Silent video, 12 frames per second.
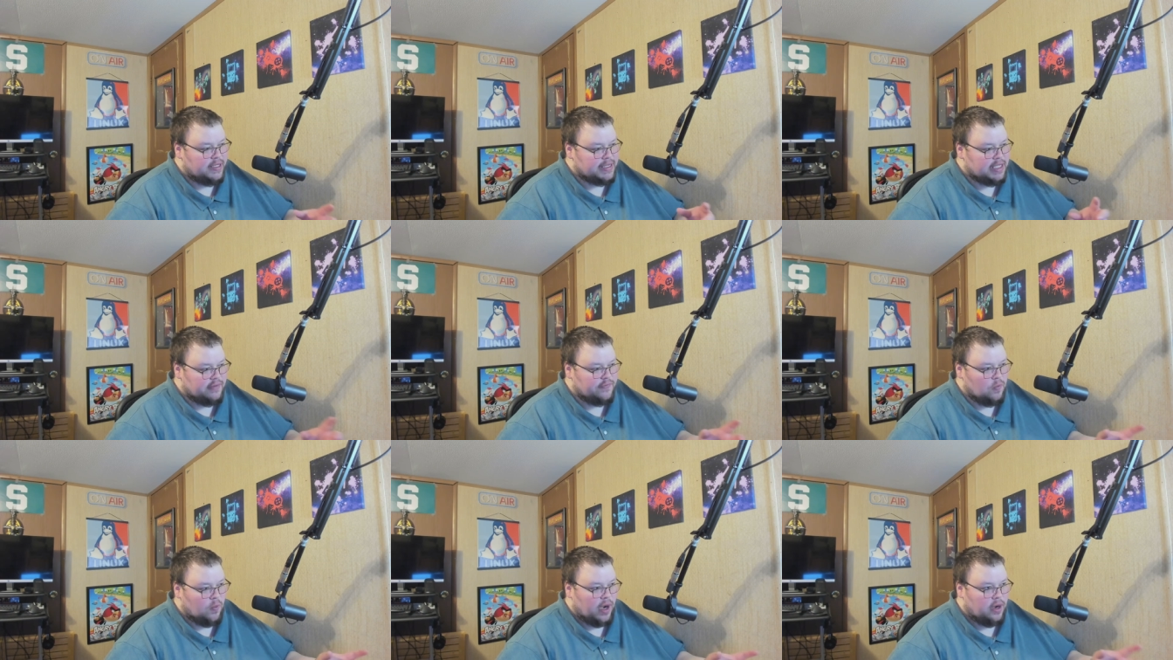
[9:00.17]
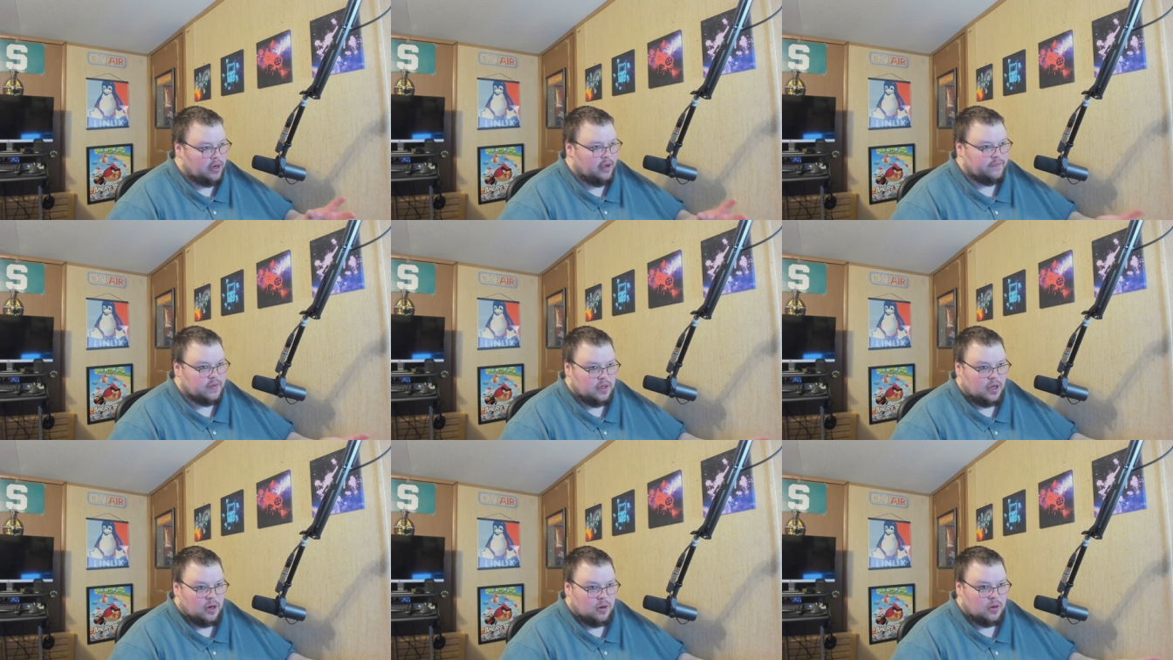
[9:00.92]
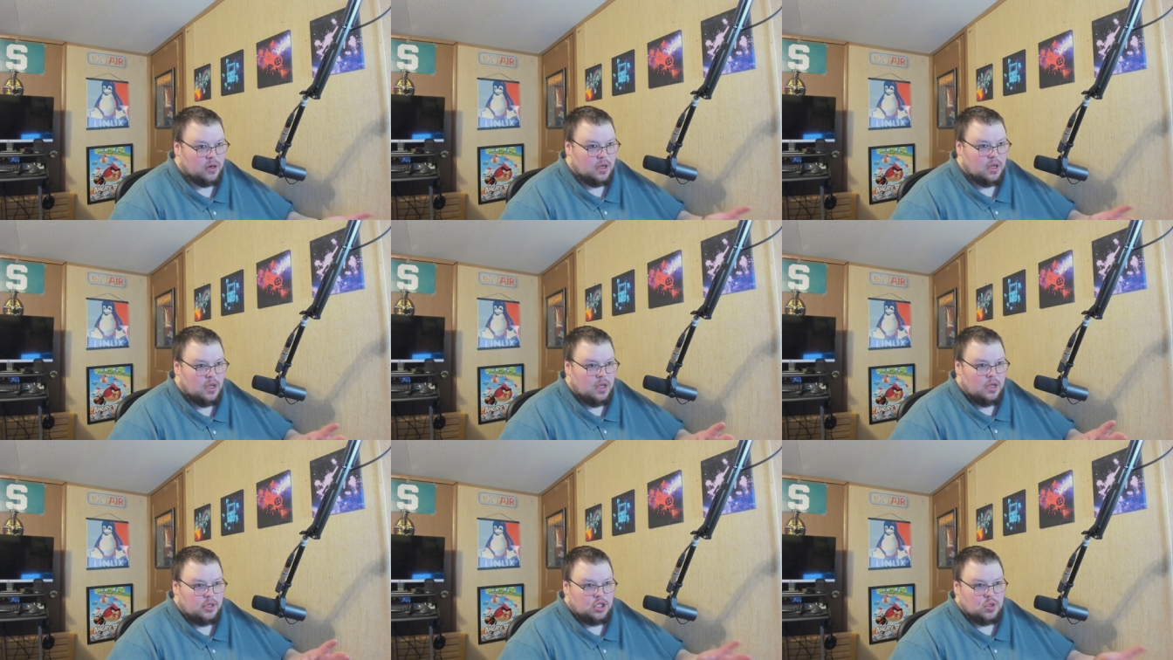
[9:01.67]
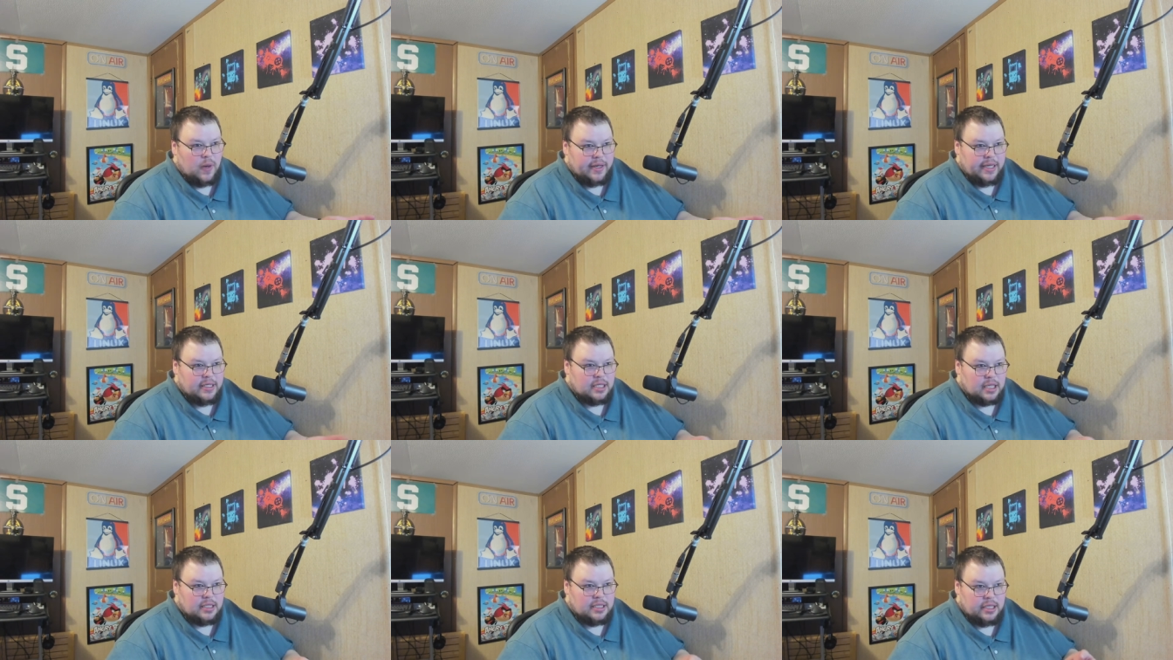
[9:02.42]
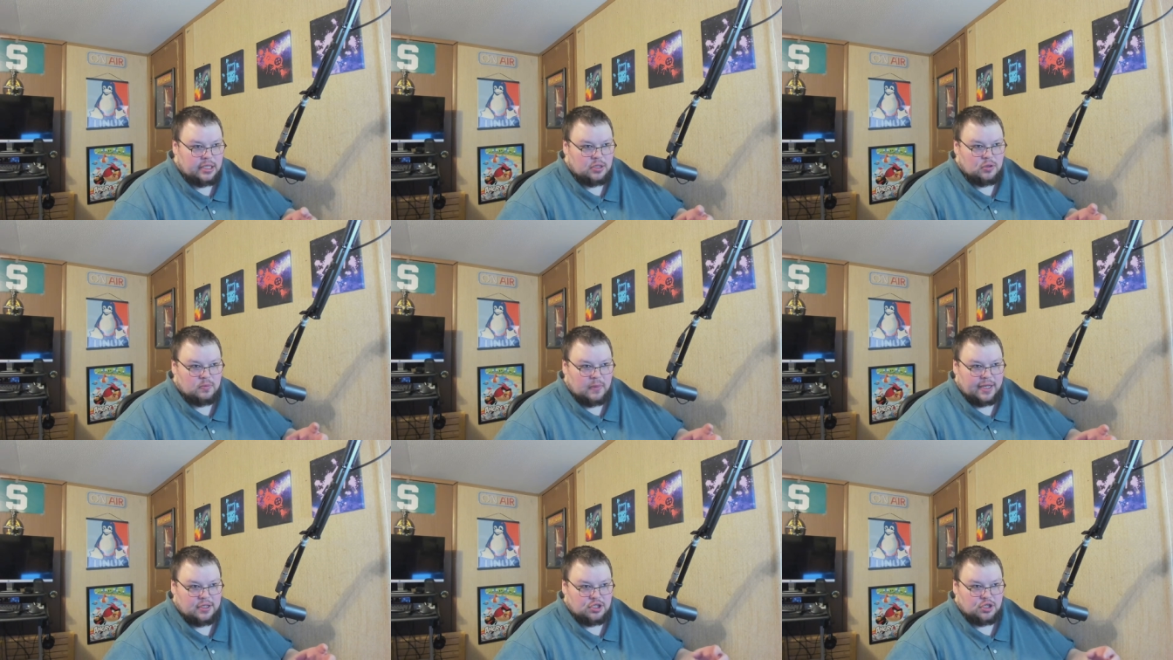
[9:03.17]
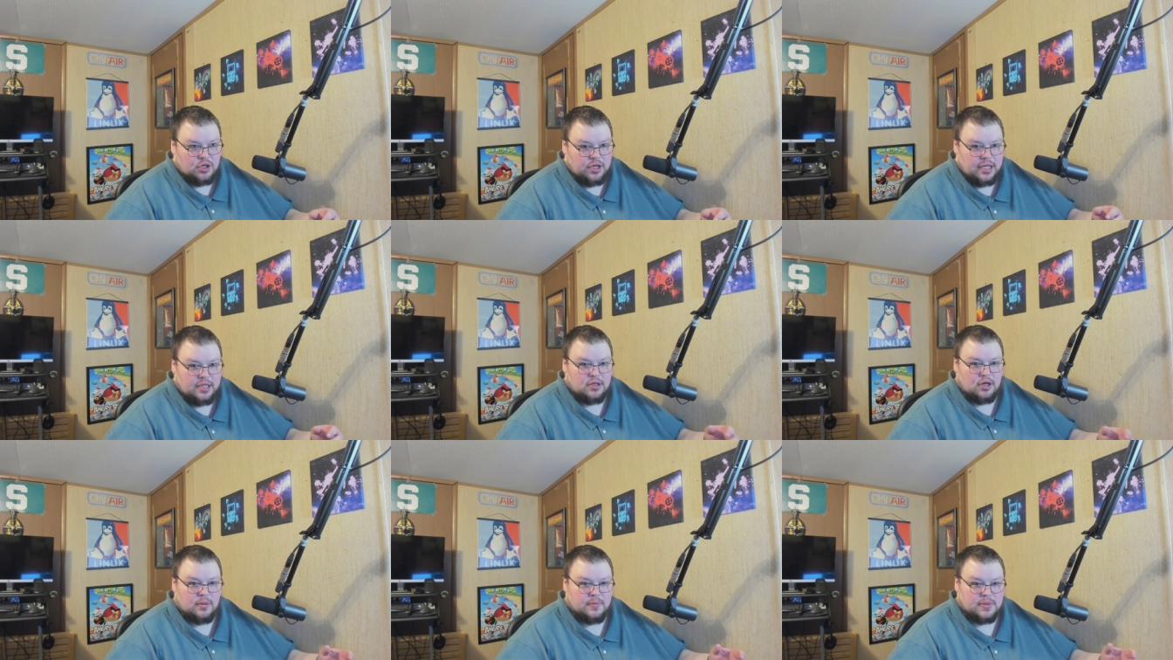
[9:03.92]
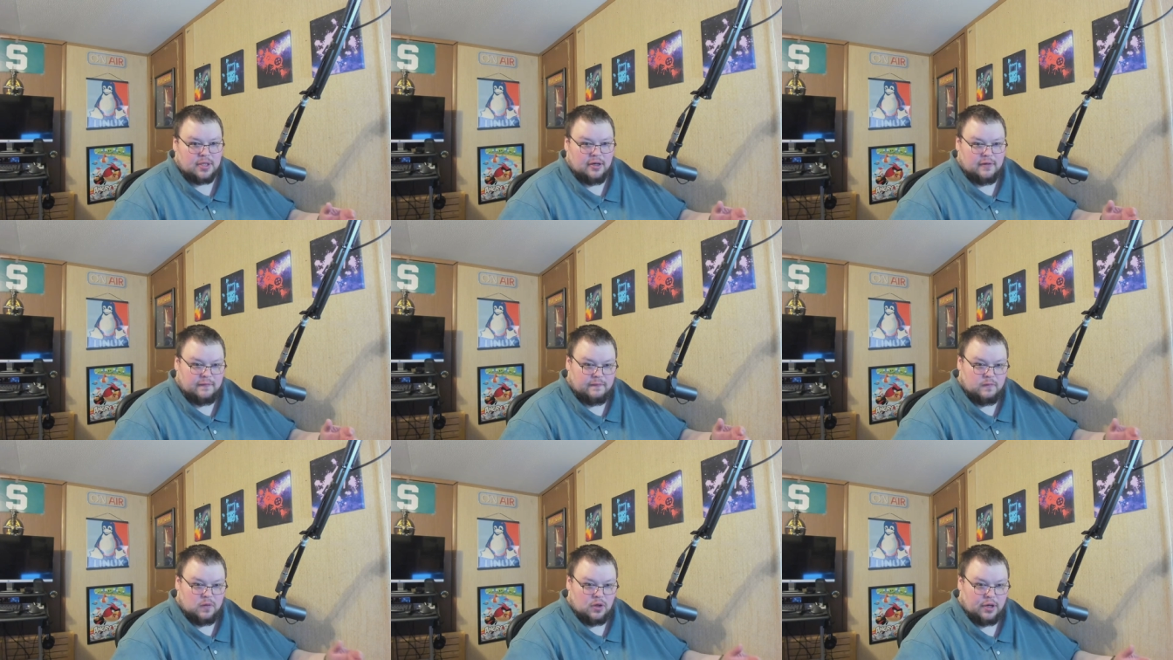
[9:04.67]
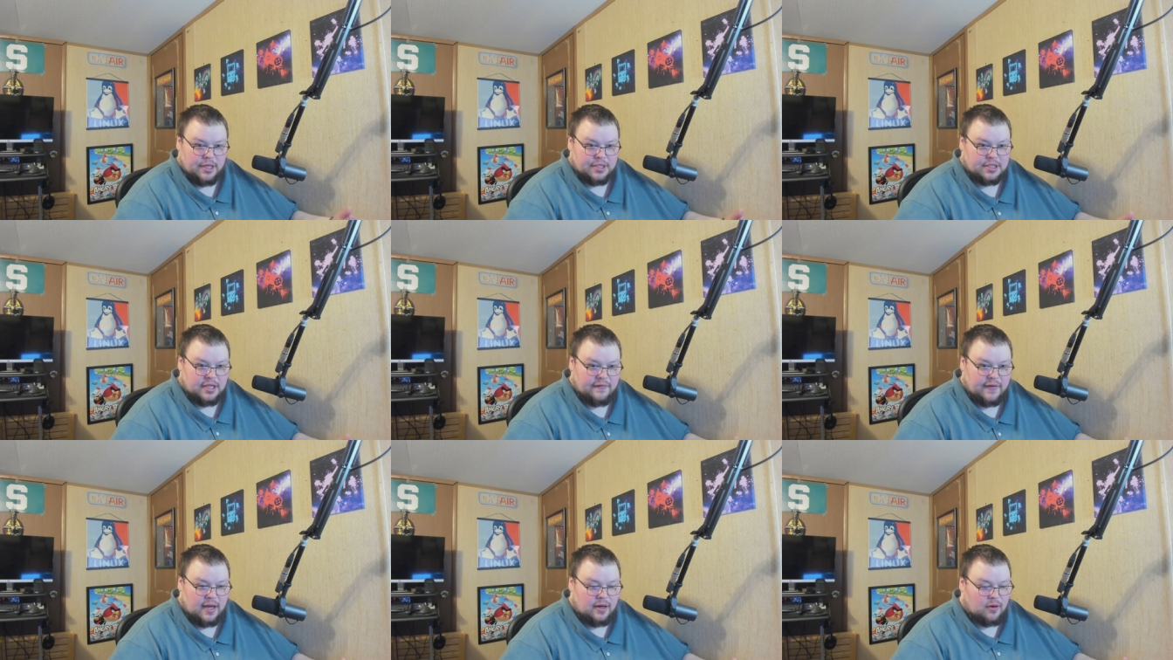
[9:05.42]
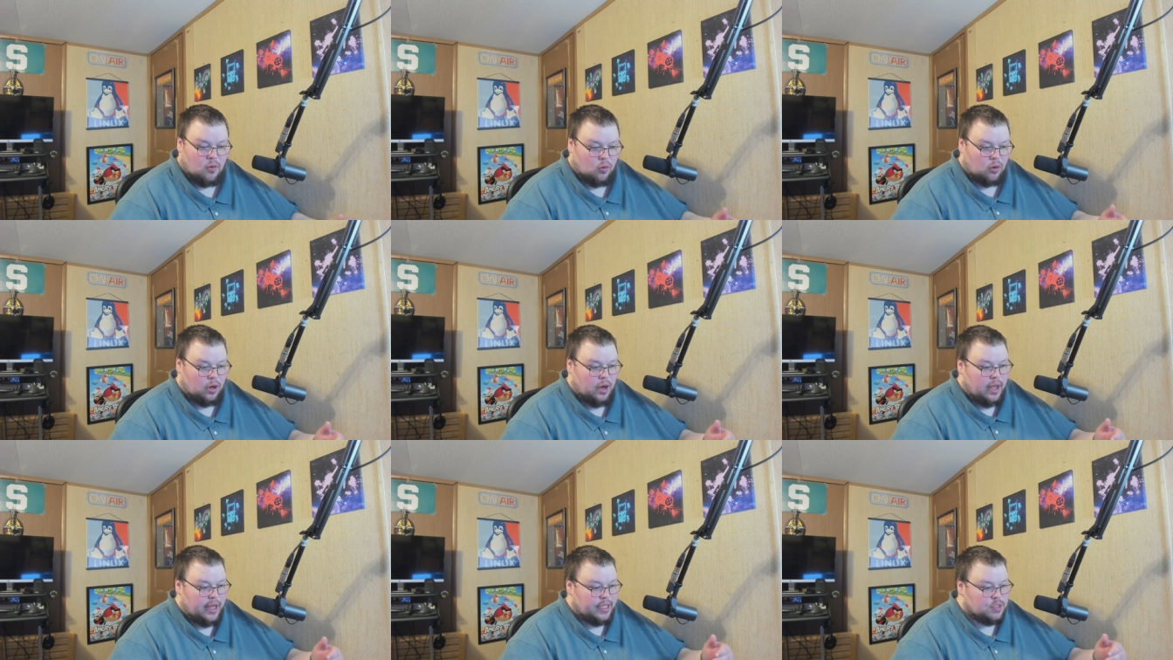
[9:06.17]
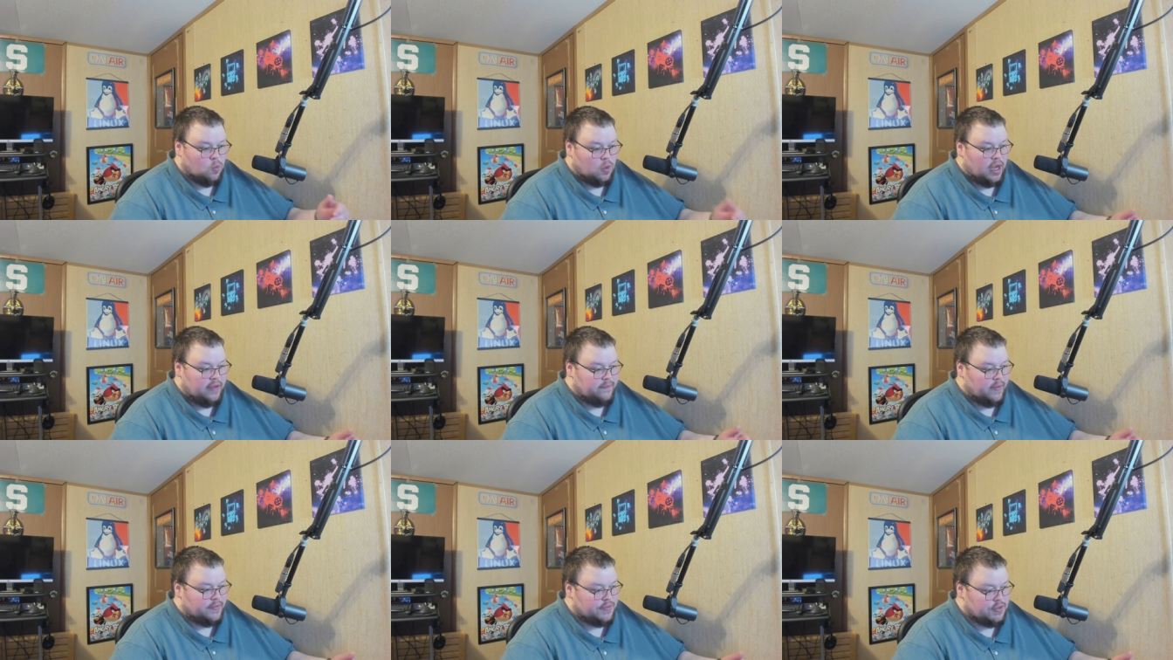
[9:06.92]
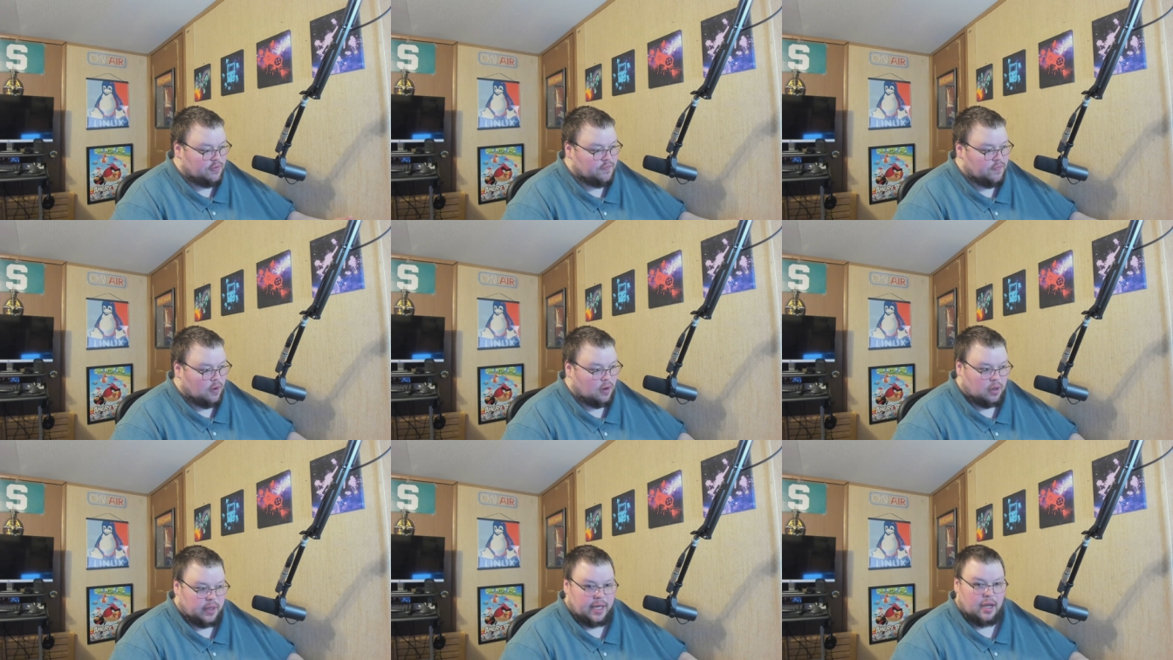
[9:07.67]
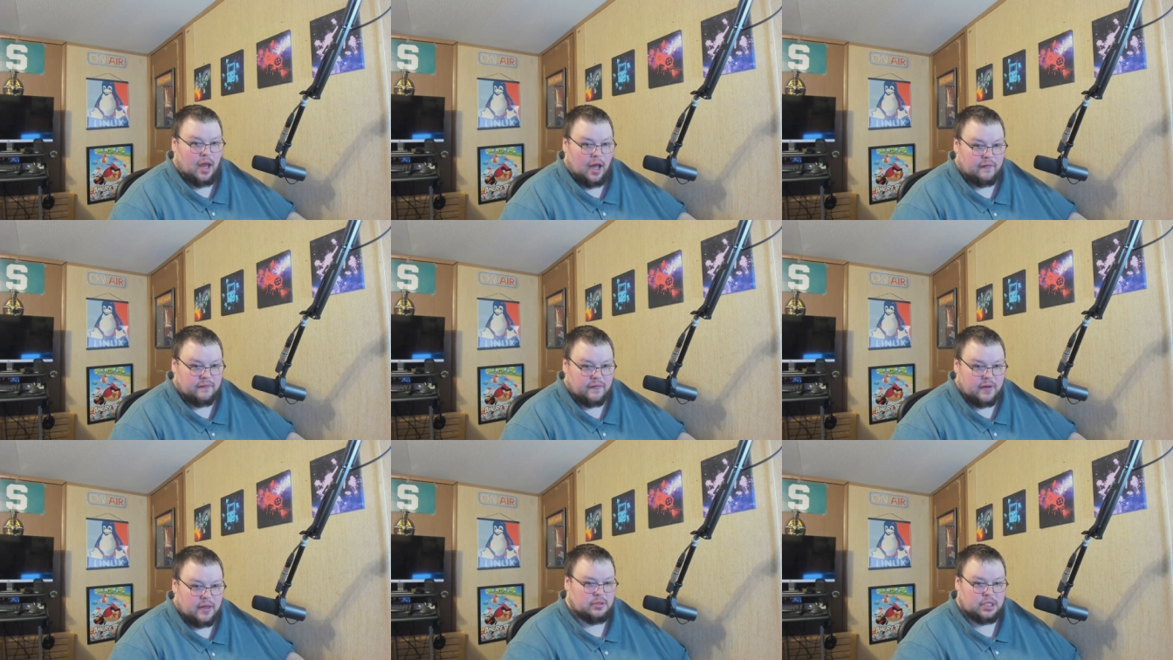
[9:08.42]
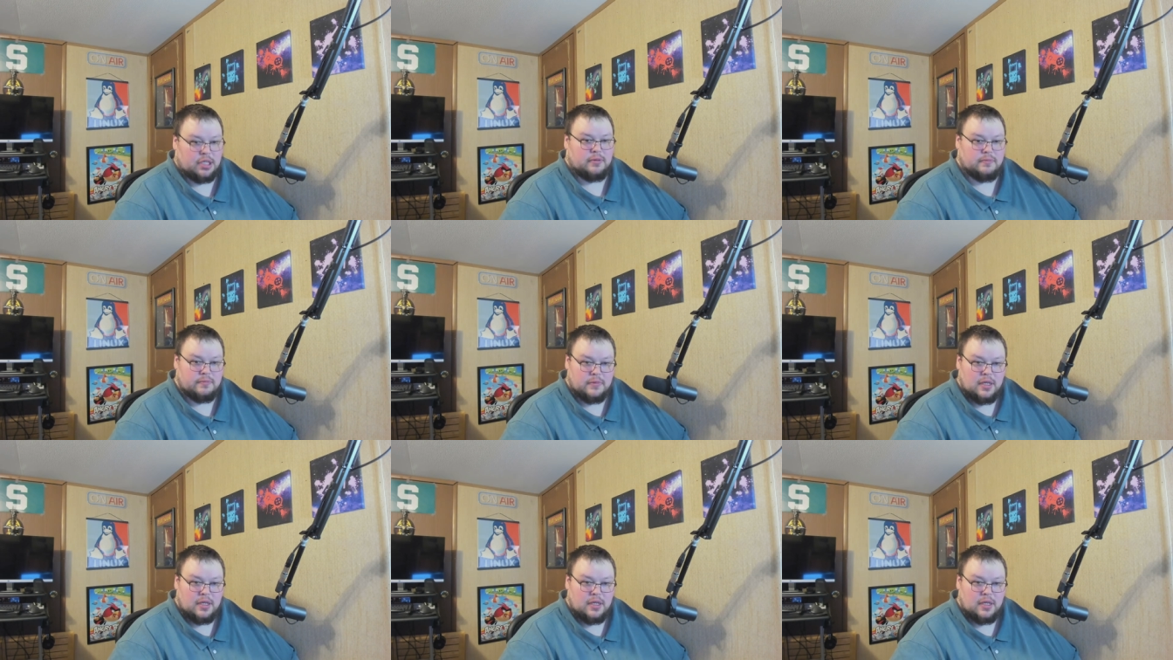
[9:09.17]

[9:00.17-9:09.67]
self aware enough to know do I need to continue my journey in terms of learning stuff here, or is what I've done so far enough? So